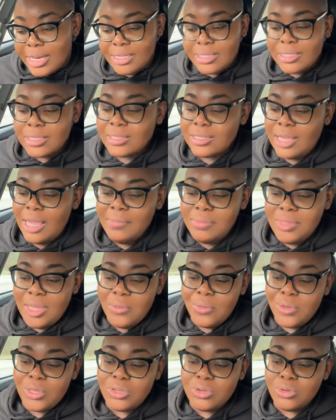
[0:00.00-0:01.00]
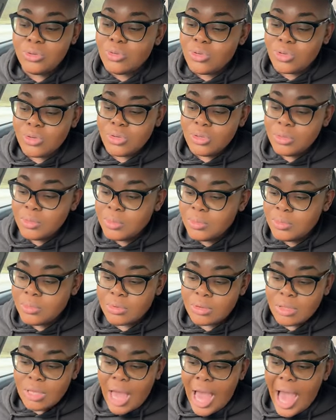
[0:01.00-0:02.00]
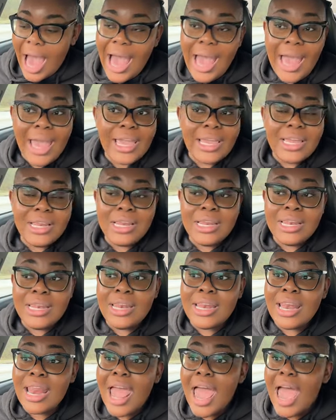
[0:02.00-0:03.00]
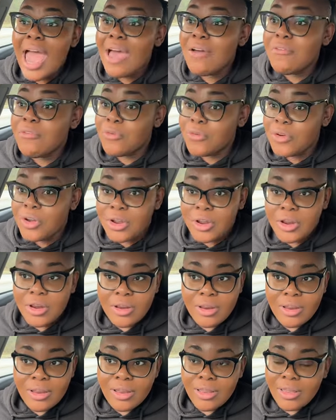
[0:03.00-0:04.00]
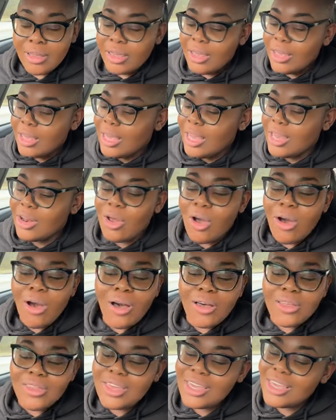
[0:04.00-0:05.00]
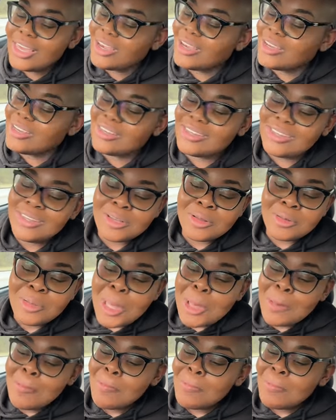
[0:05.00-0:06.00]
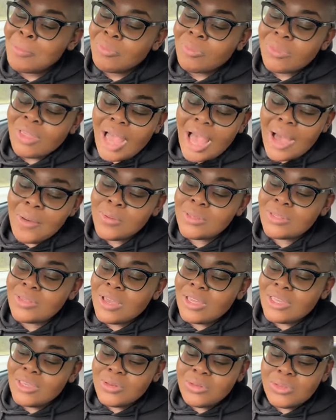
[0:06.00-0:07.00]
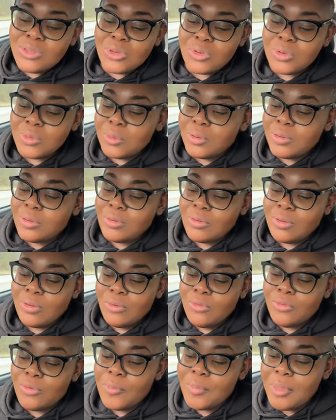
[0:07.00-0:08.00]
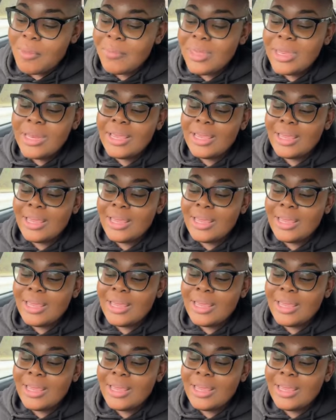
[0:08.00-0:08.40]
And it's the same thing with YouTube. I never, in all the years I was on YouTube, from the